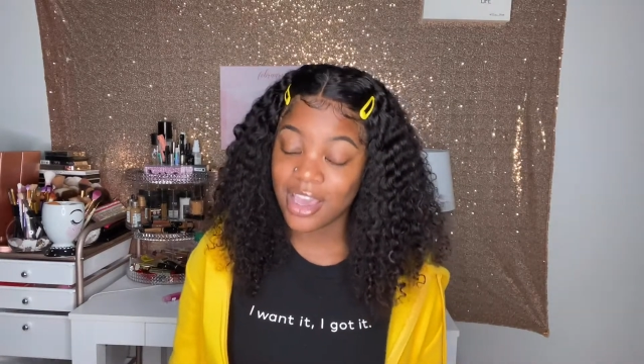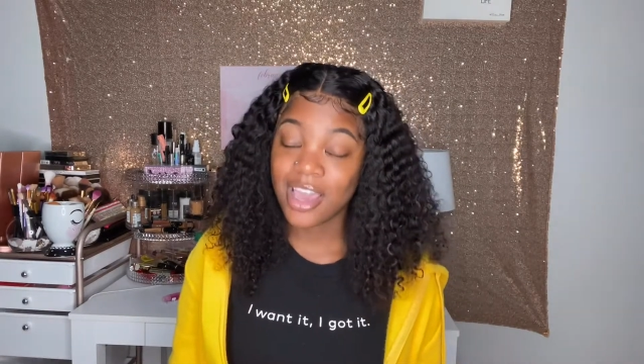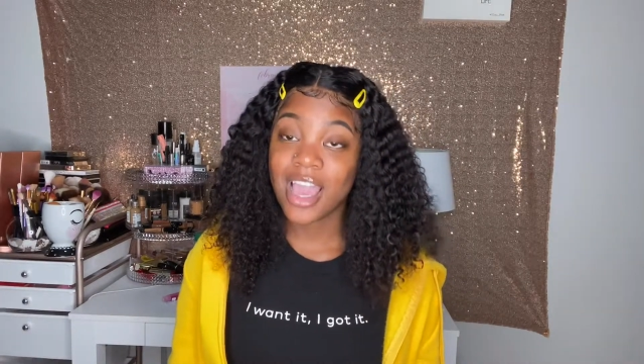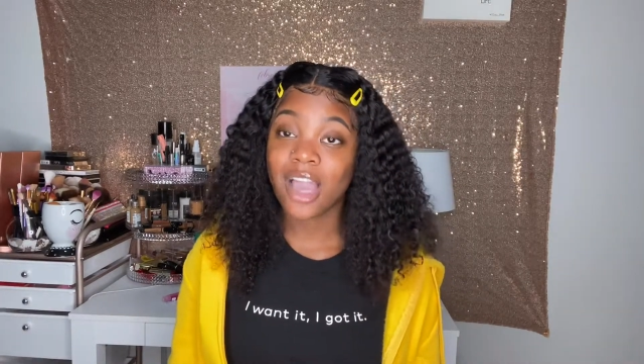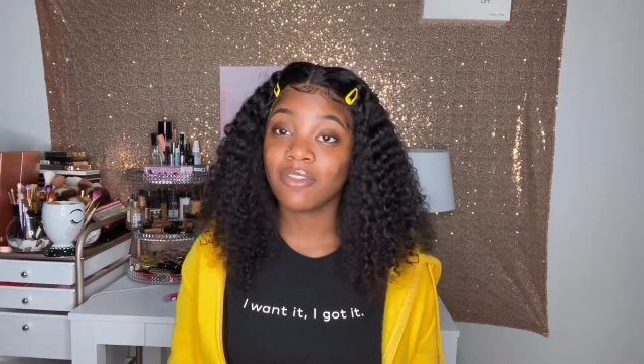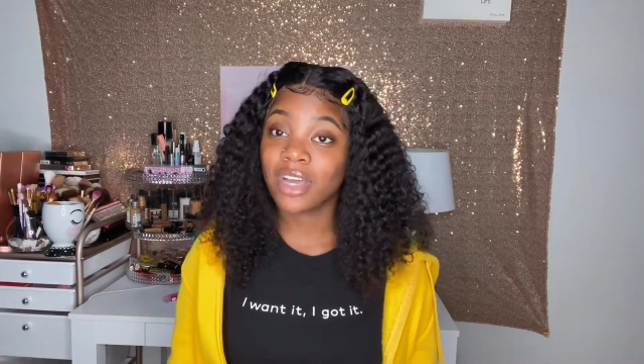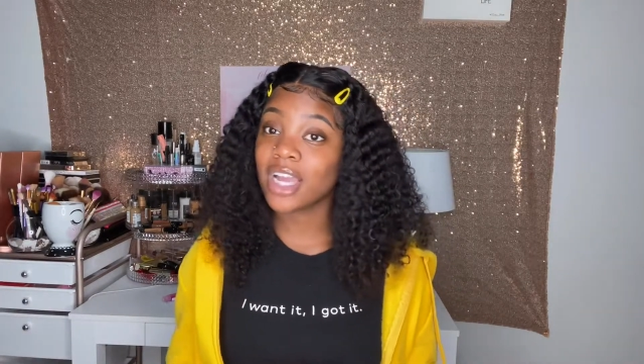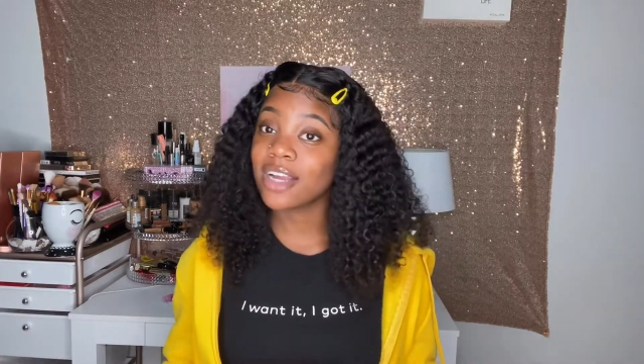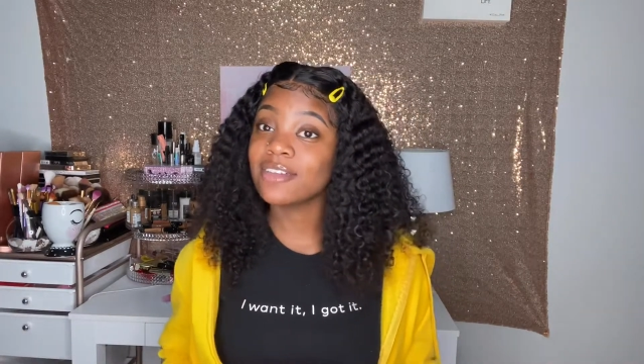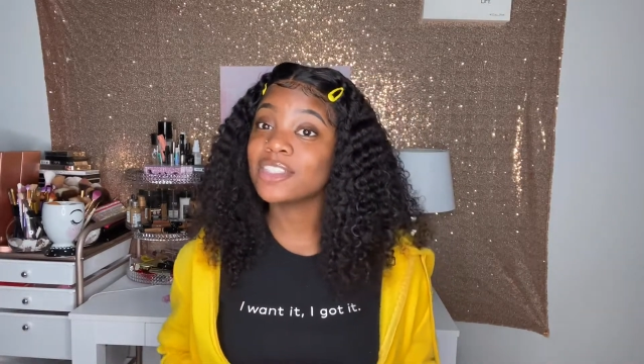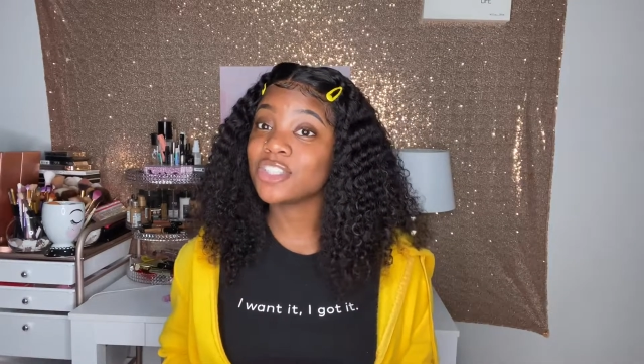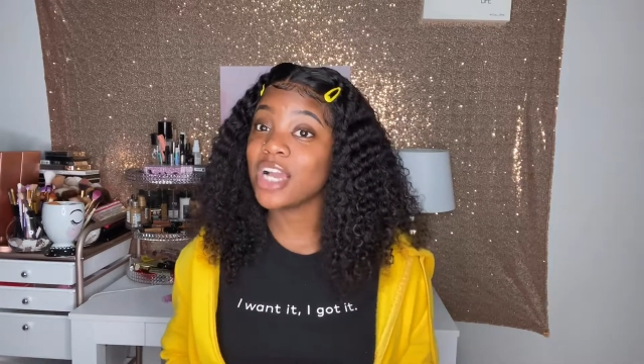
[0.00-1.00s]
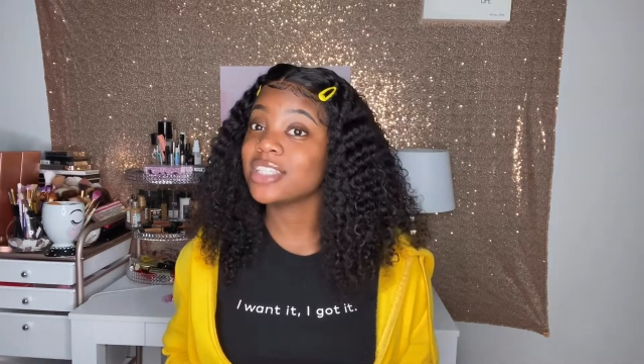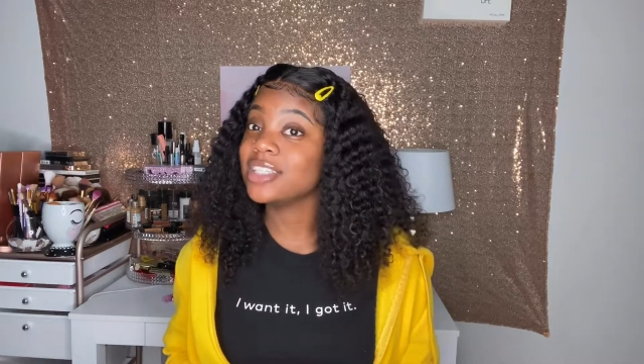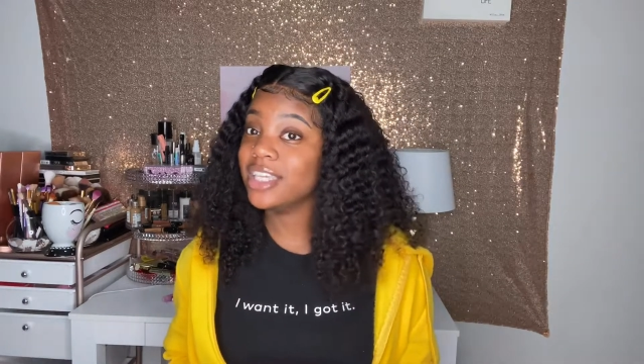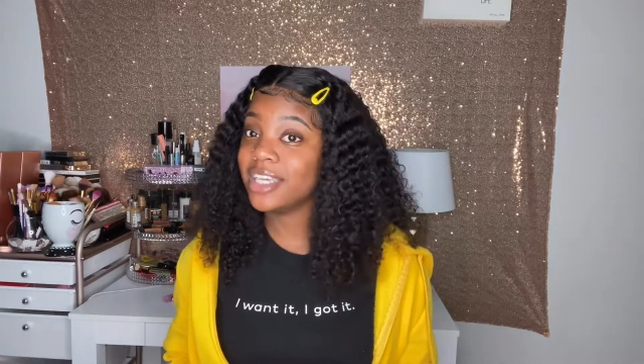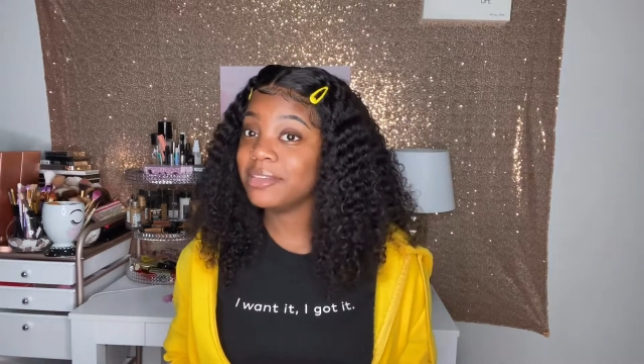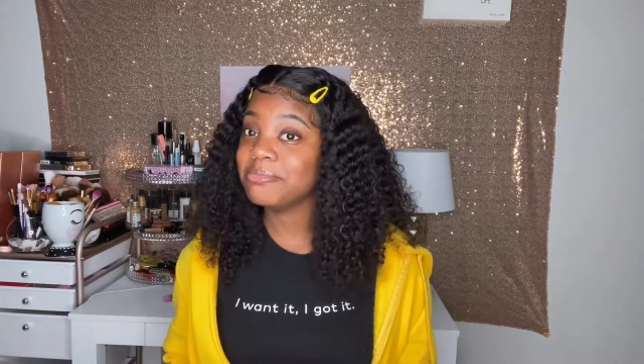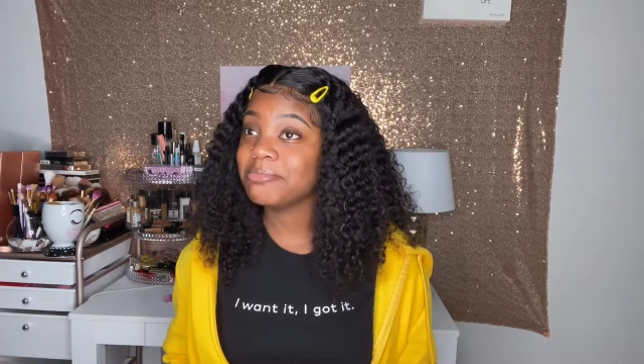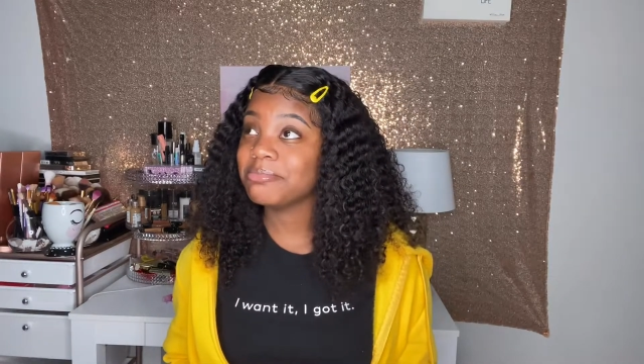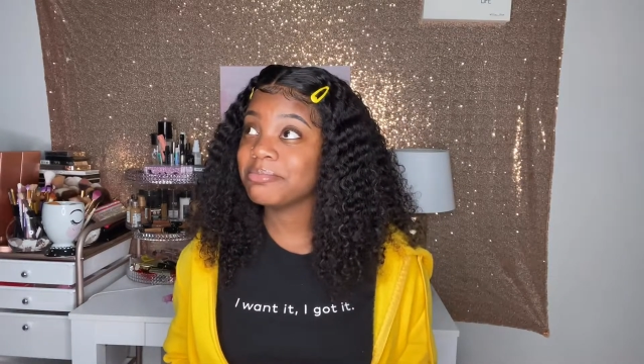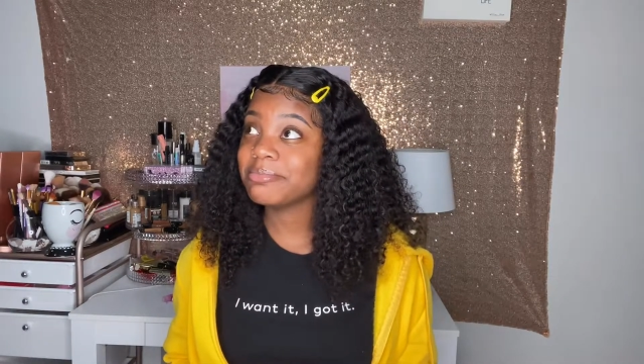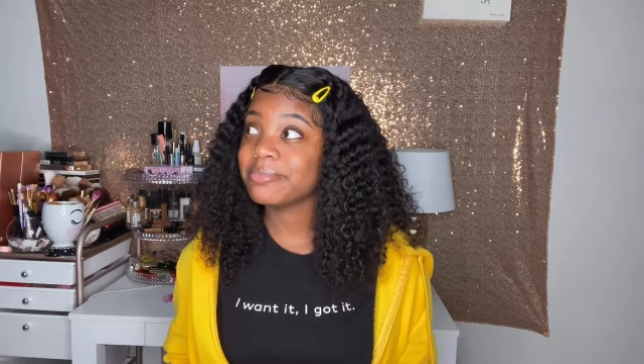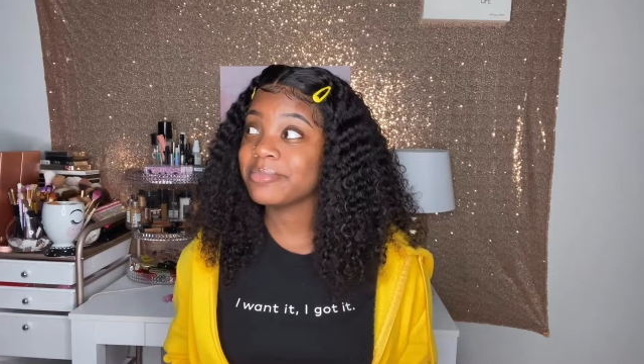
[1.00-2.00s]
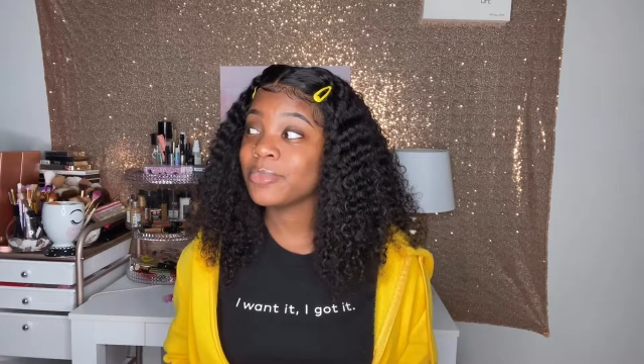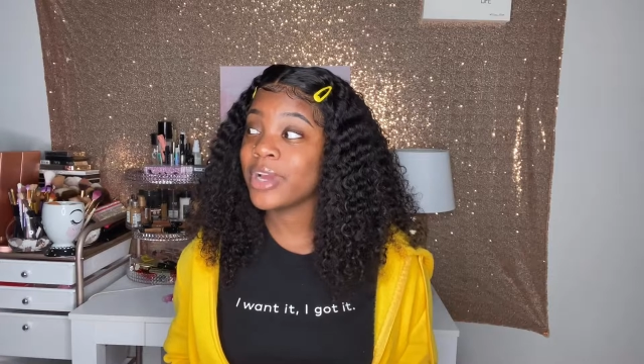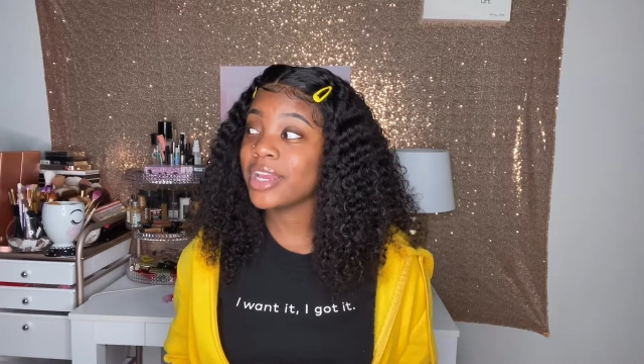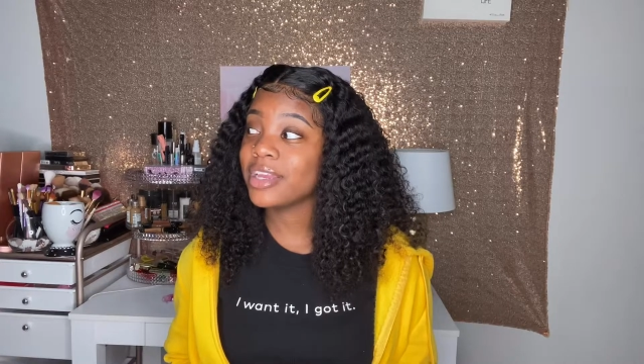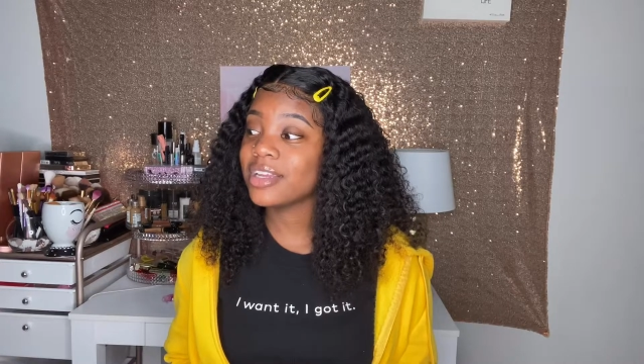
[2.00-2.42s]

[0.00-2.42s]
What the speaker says: have I ever tried to date, right?